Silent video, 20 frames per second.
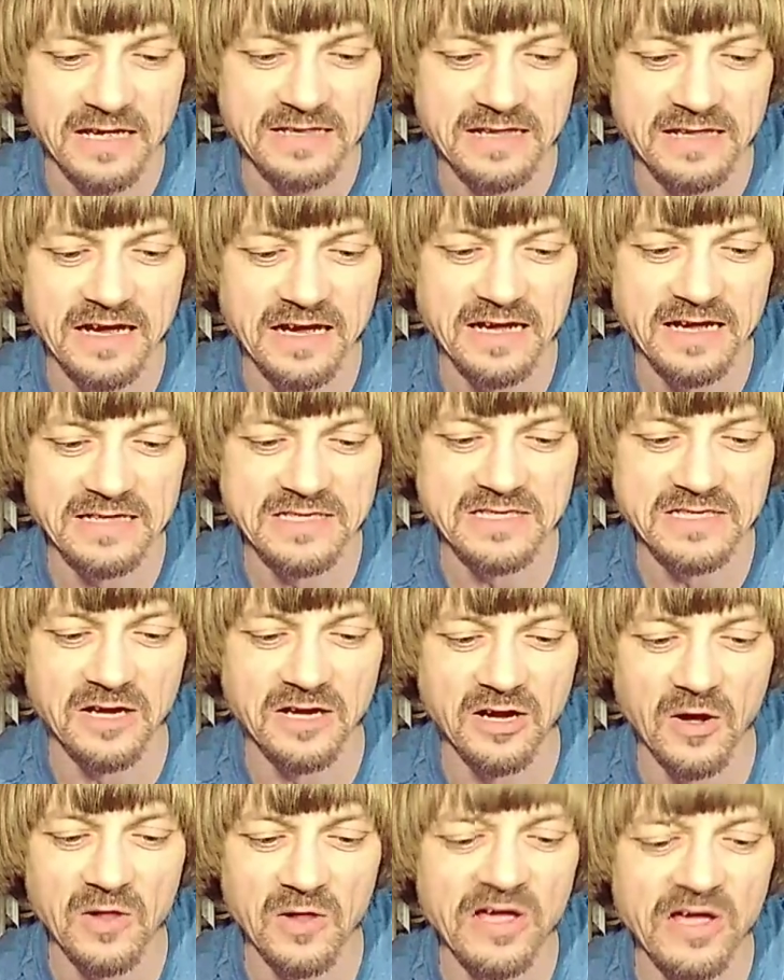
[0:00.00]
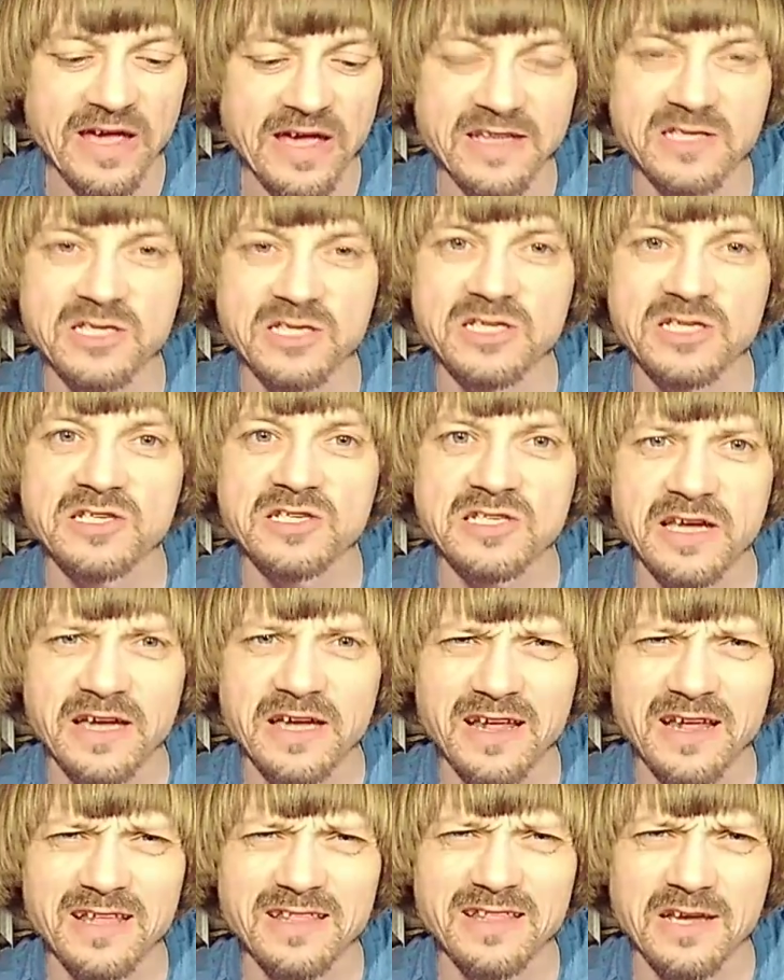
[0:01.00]
That's all ages,
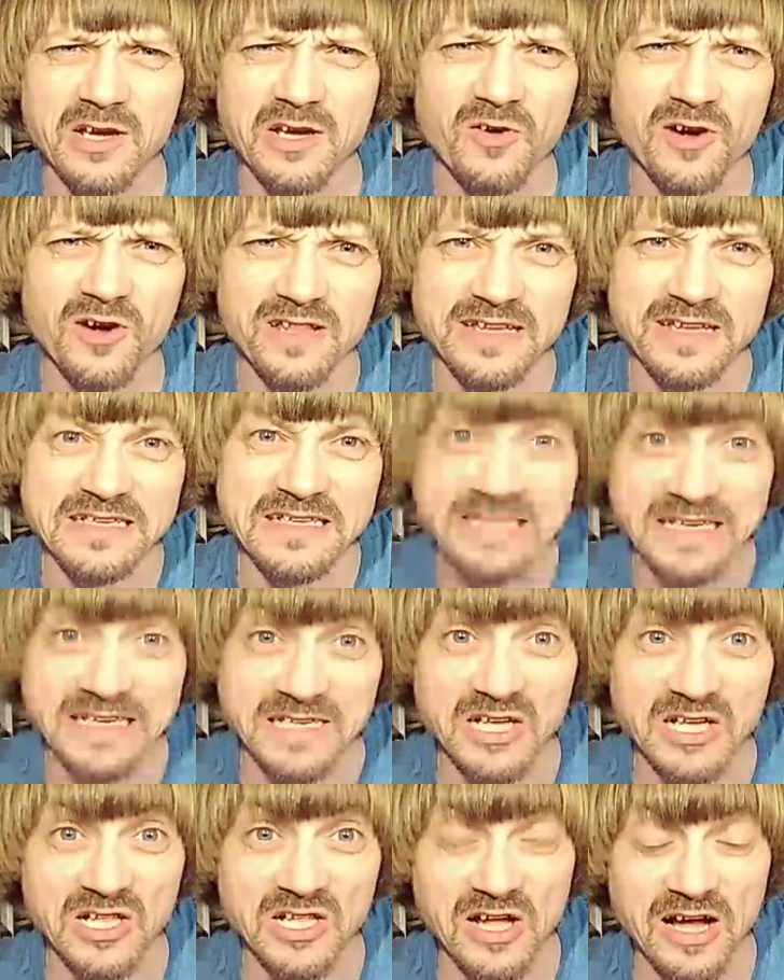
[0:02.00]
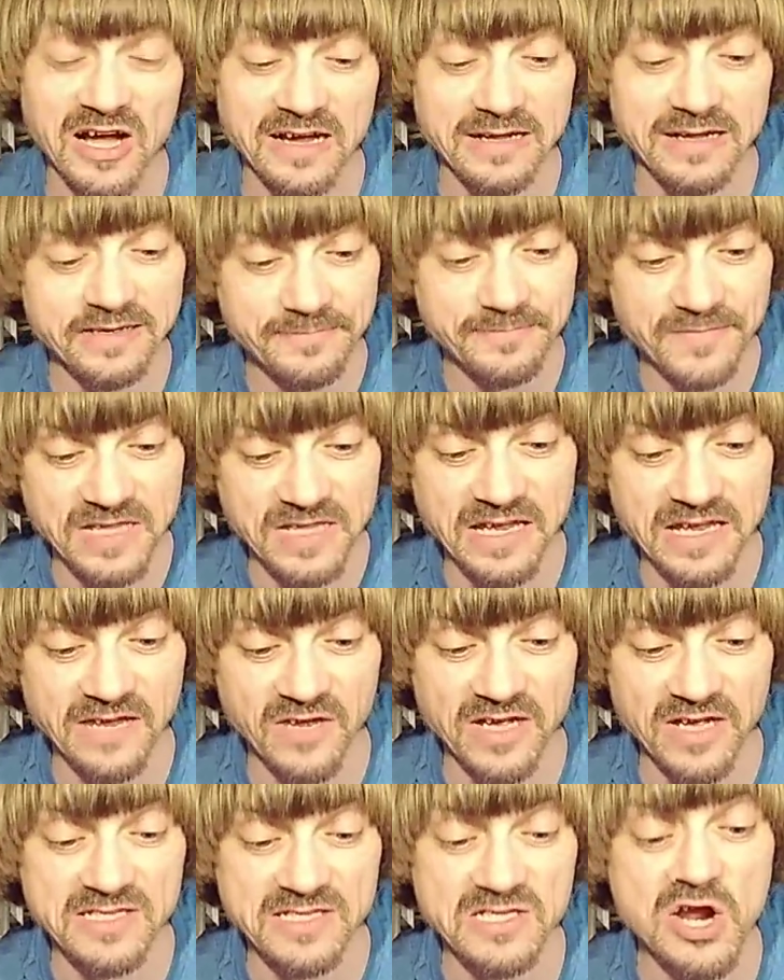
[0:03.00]
and I think I go on at like six o'clock in the
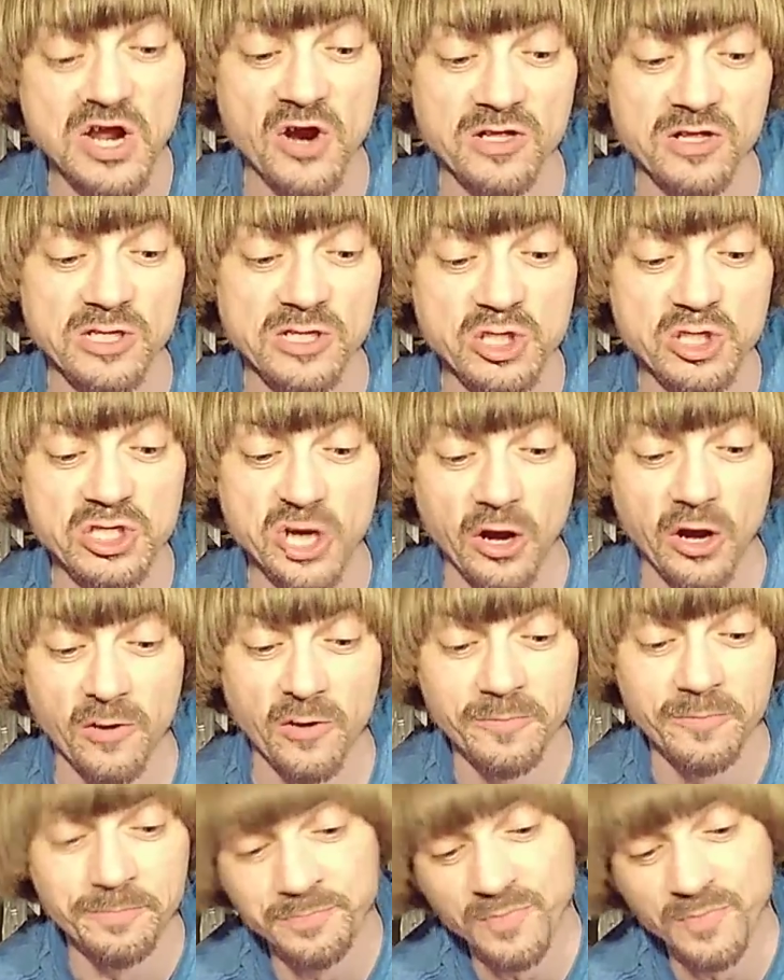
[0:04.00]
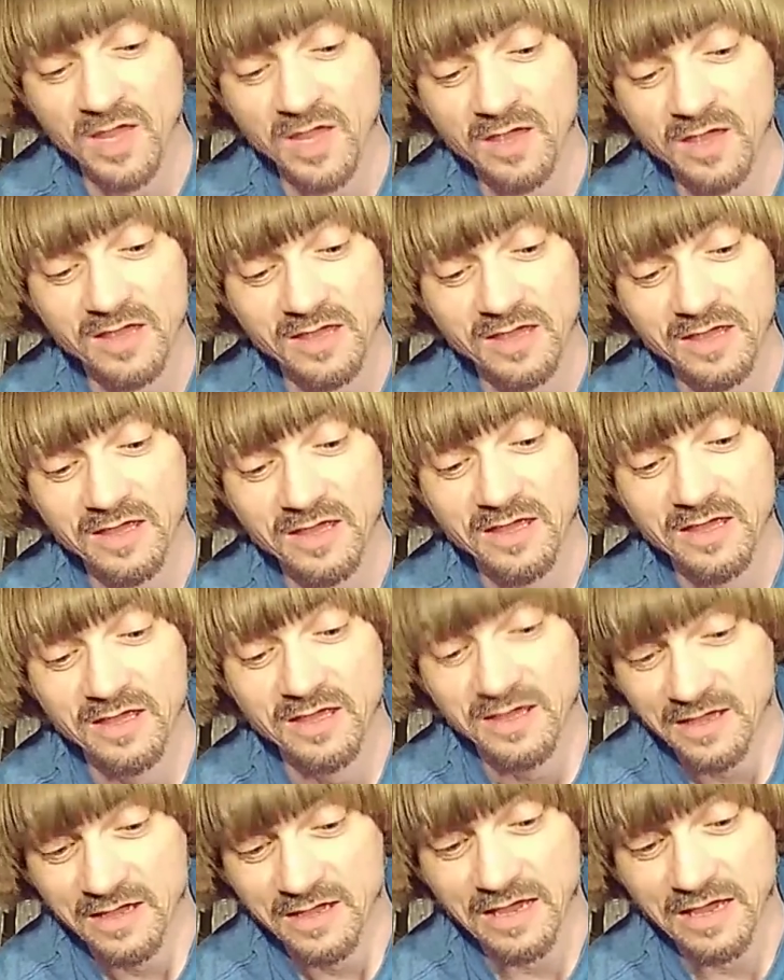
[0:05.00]
evening. It's an early show.
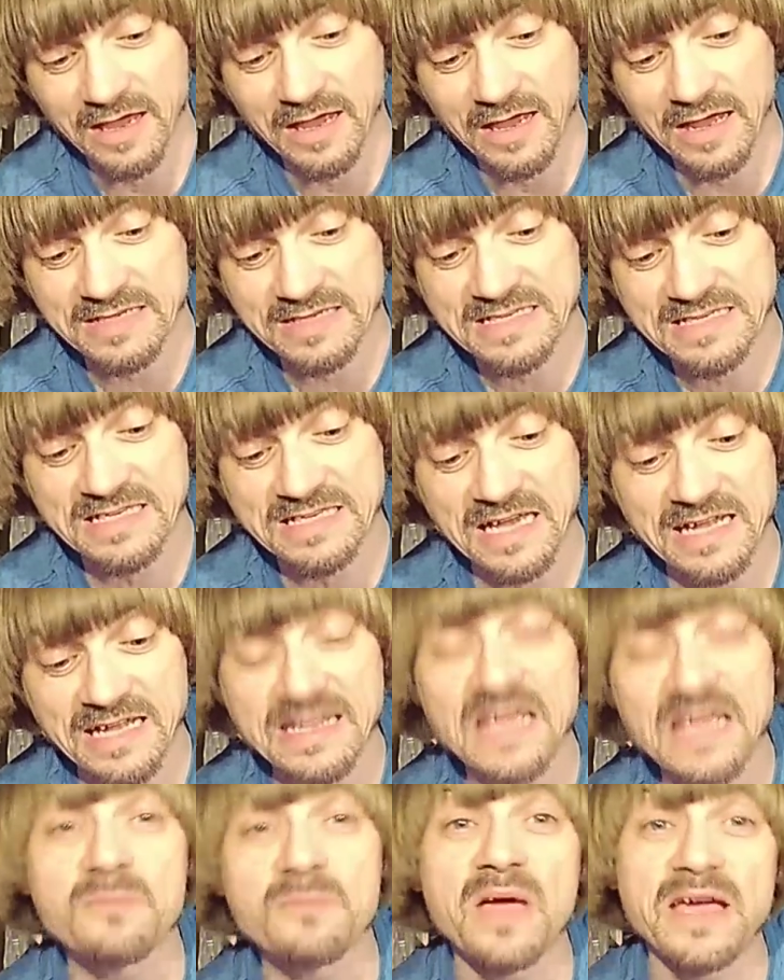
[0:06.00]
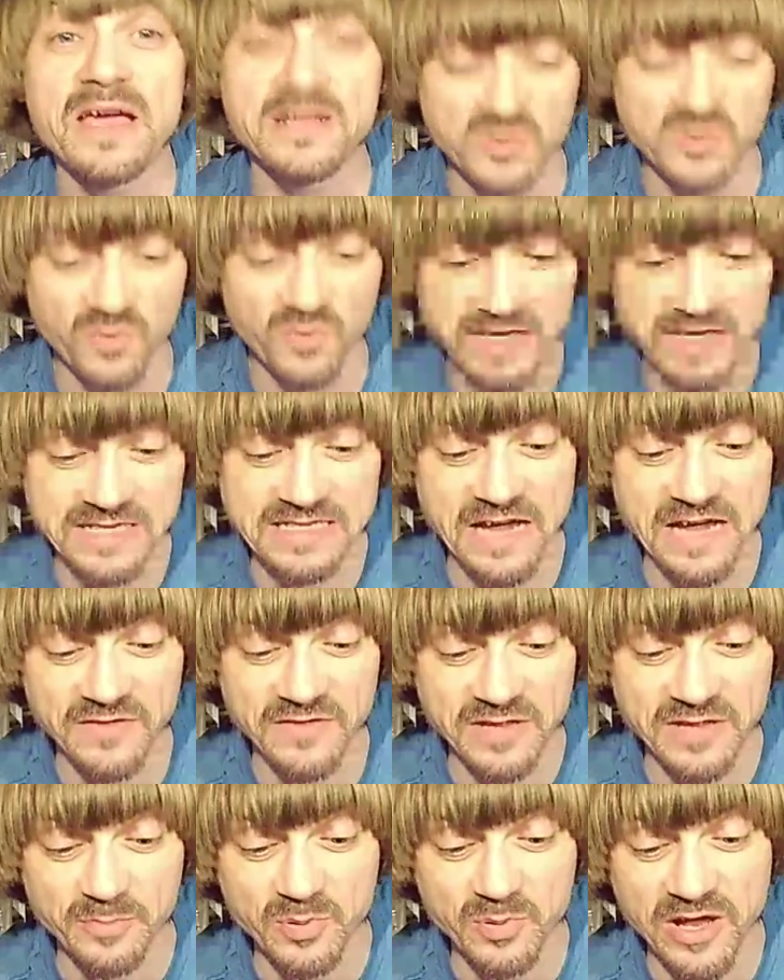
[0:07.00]
Uh, Sunday, May
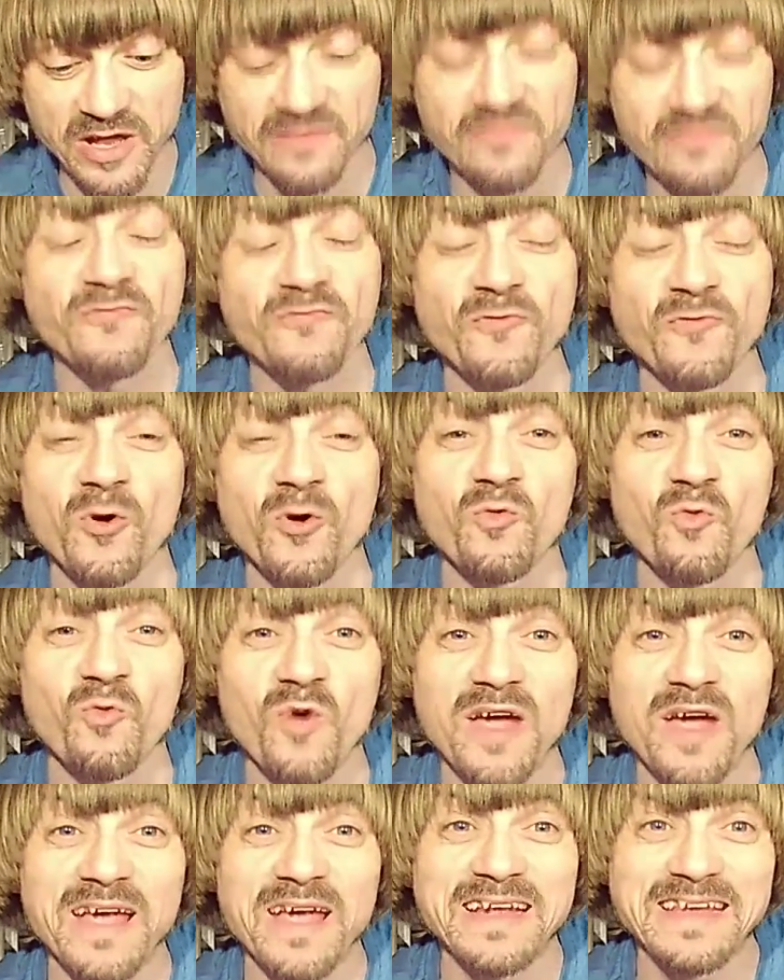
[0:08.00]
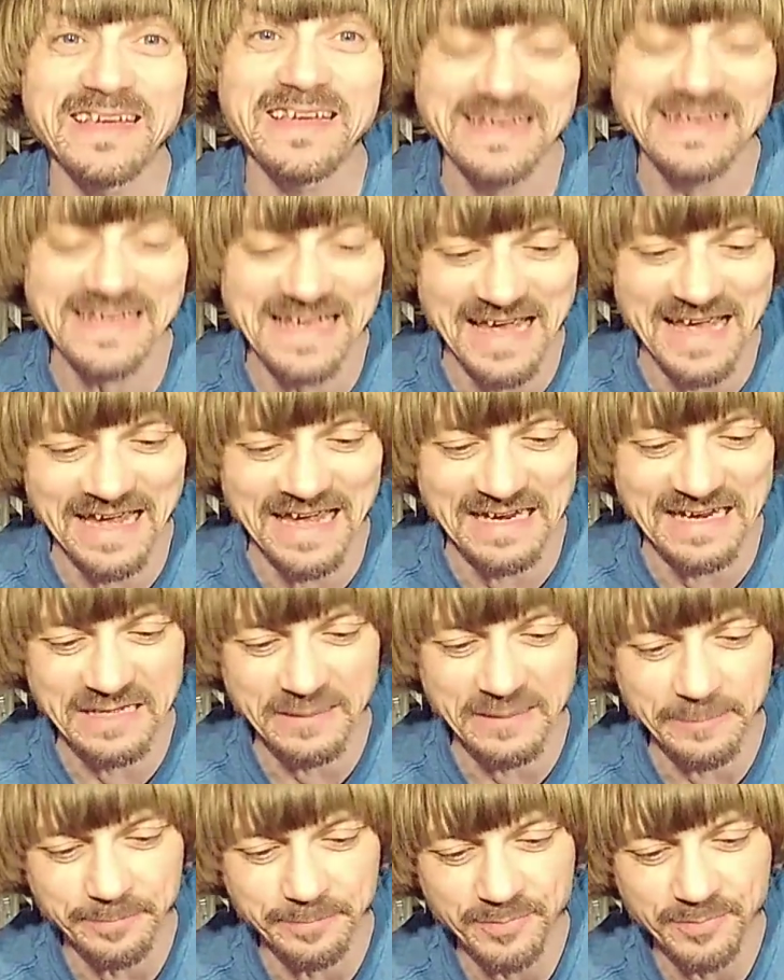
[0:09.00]
twenty-seventh, I'm playing in Fort Wayne,
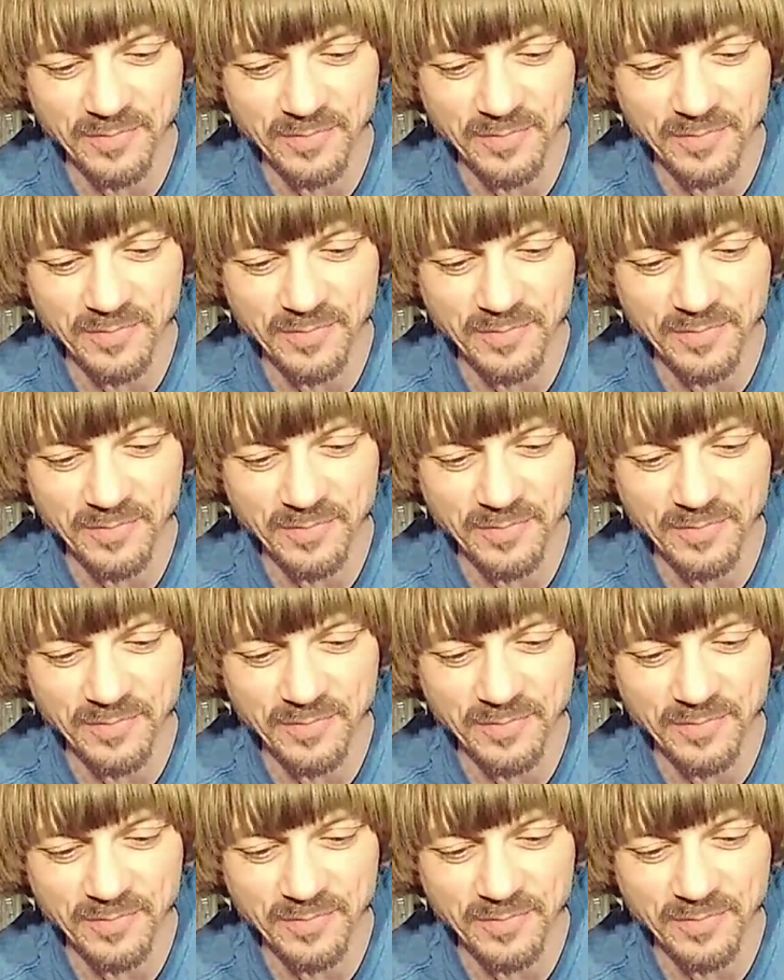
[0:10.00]
Indiana.